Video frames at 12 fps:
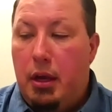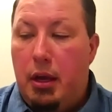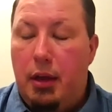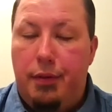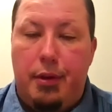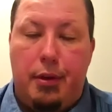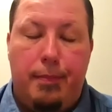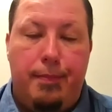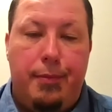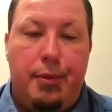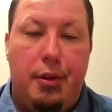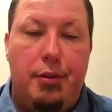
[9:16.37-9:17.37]
in the
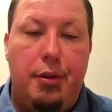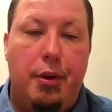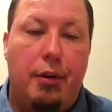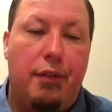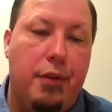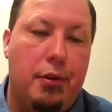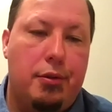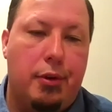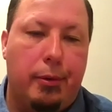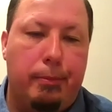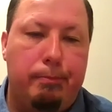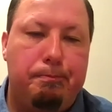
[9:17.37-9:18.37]
near
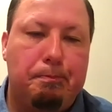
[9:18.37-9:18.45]
future